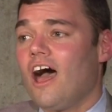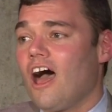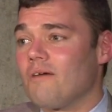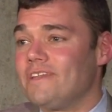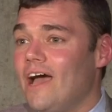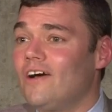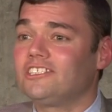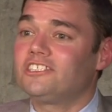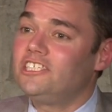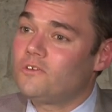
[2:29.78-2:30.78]
Um, now
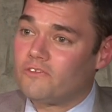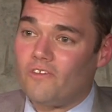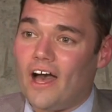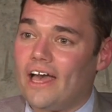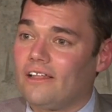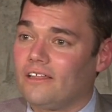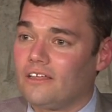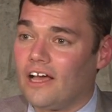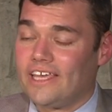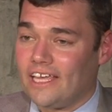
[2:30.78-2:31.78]
has a secret
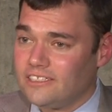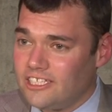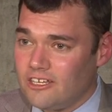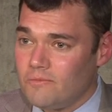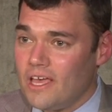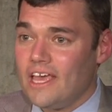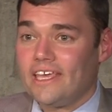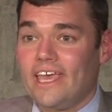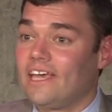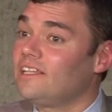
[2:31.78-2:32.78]
file against him.
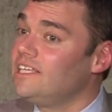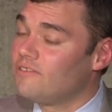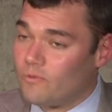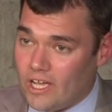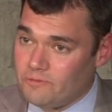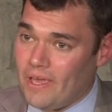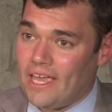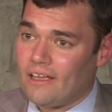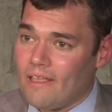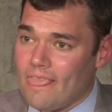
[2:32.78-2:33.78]
Can't leave the West
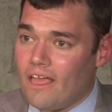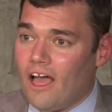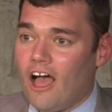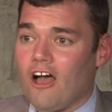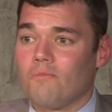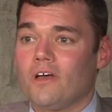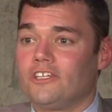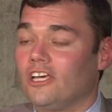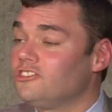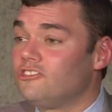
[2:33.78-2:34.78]
Bank.
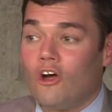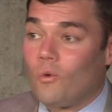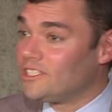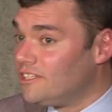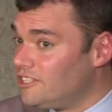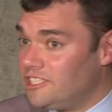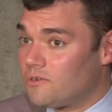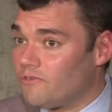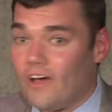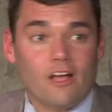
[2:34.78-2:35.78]
Um, doesn't know what's in the
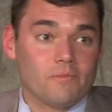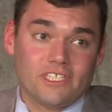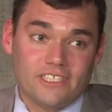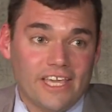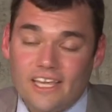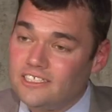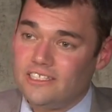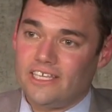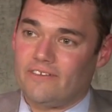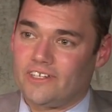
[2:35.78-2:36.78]
secret file because he can't see
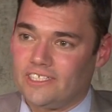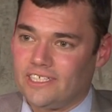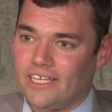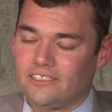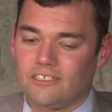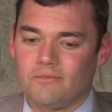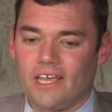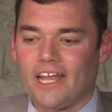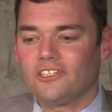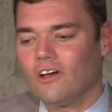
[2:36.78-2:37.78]
the evidence against him.
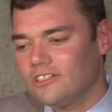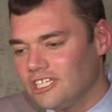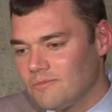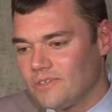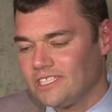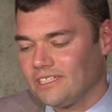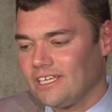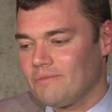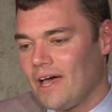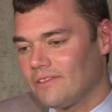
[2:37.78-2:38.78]
And I talked to him
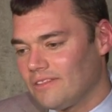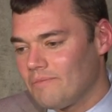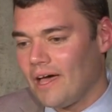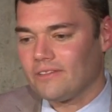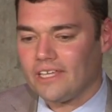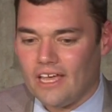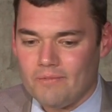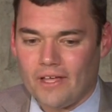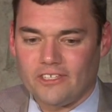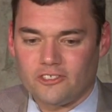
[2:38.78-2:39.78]
recently about, about, the,
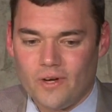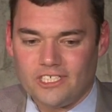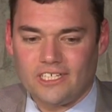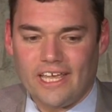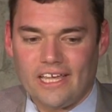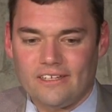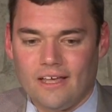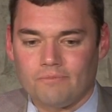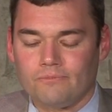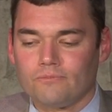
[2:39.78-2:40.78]
about this question. And
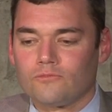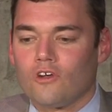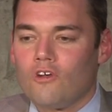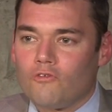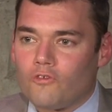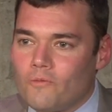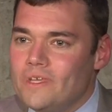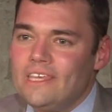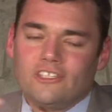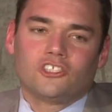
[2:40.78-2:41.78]
um, for
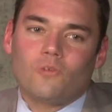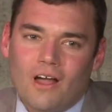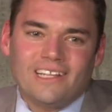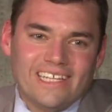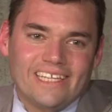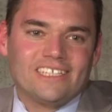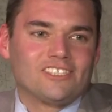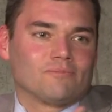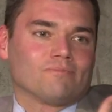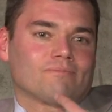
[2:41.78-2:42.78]
me, the struggle
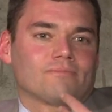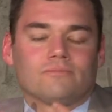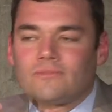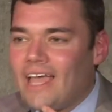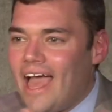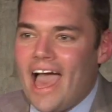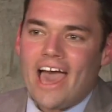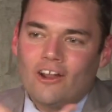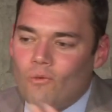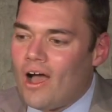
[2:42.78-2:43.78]
is
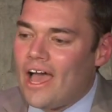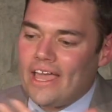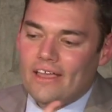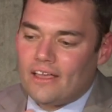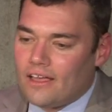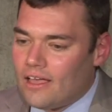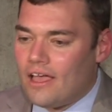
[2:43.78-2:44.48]
how do I,